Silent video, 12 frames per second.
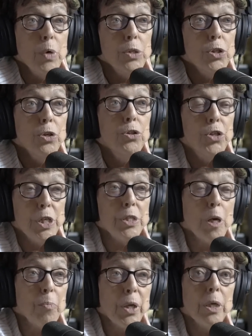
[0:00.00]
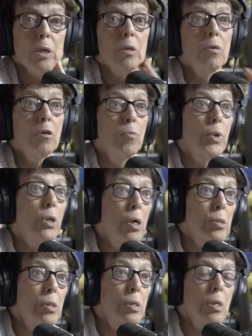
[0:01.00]
question. You see something, you don't know what
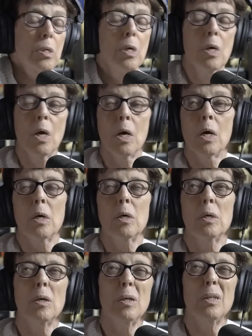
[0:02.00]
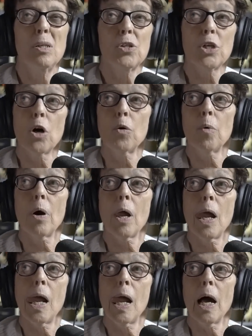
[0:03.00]
causes it. So
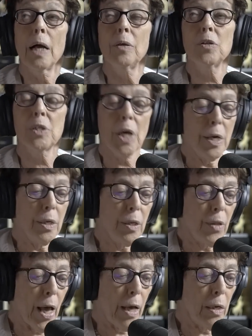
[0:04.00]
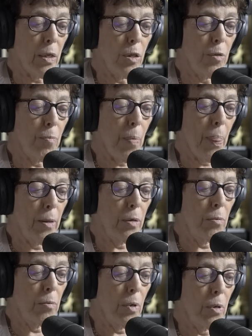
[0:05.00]
I decided that
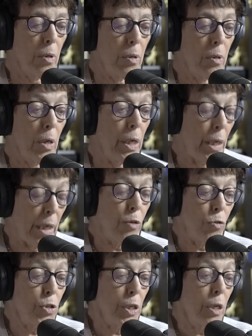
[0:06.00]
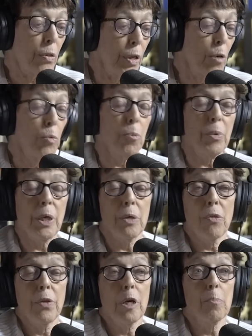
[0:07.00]
an interesting thing would be to
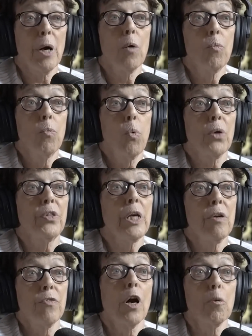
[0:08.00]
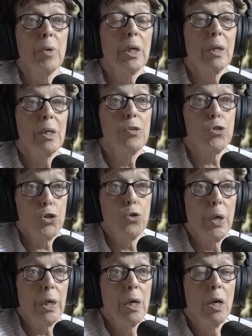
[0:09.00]
think about what the environment is
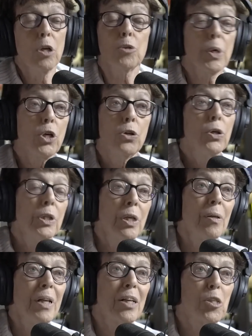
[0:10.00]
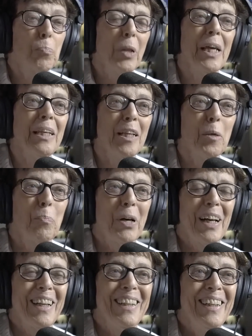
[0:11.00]
doing because we couldn't explain it
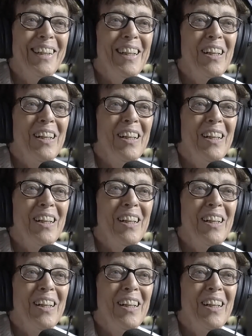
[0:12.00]
by